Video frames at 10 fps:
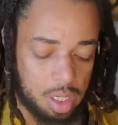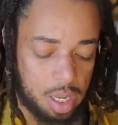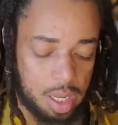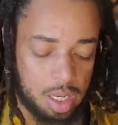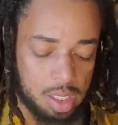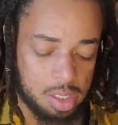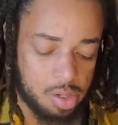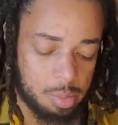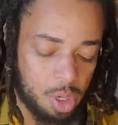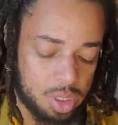and in
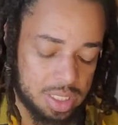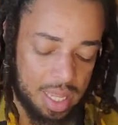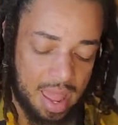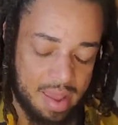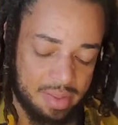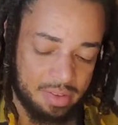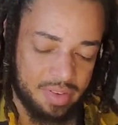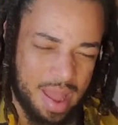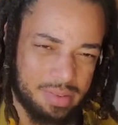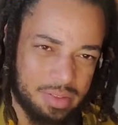your emotions, I have the
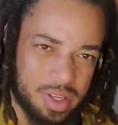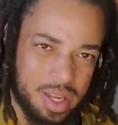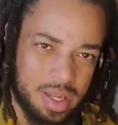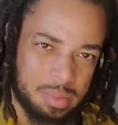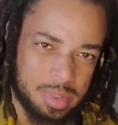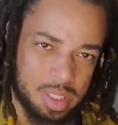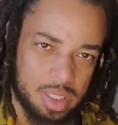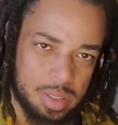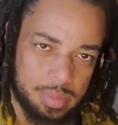Five of Cups.